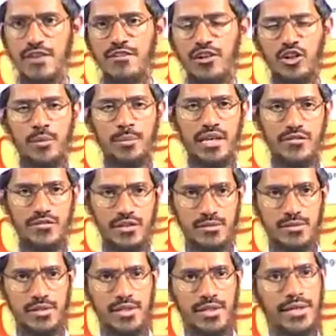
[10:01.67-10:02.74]
effect on the
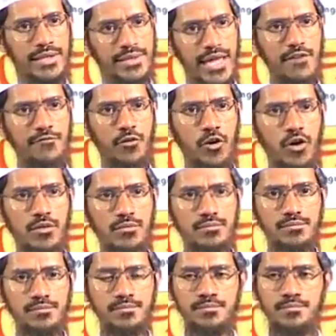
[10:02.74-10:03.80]
behavior. Therefore,
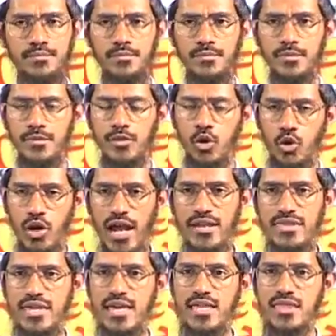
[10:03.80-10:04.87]
the
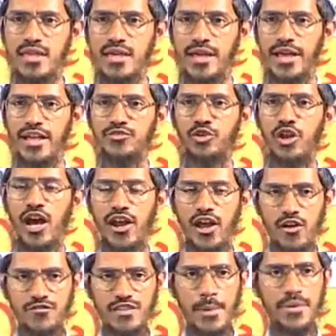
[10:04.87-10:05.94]
Quran says in Surah
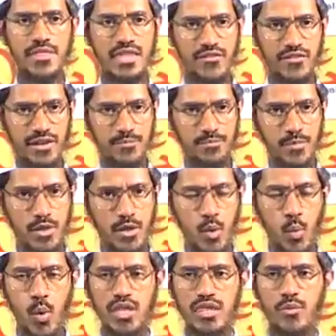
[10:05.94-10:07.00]
Araf, chapter 7,
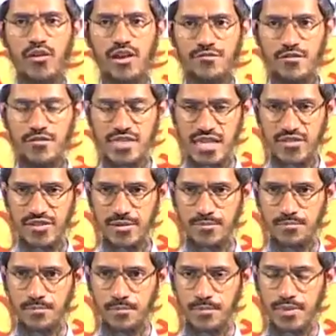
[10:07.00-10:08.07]
verse 157,
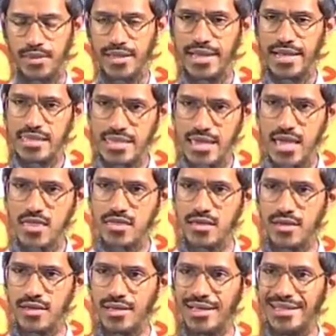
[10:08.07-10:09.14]
it
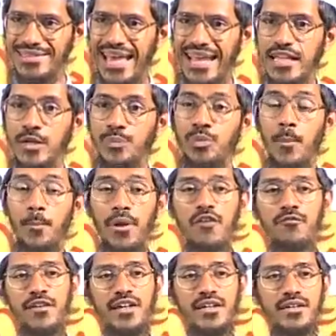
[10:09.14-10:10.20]
says that the
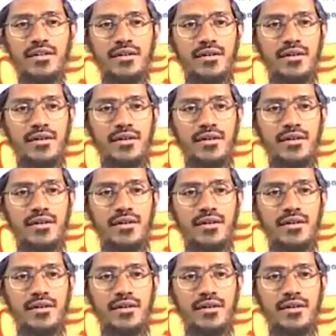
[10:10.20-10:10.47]
Prophet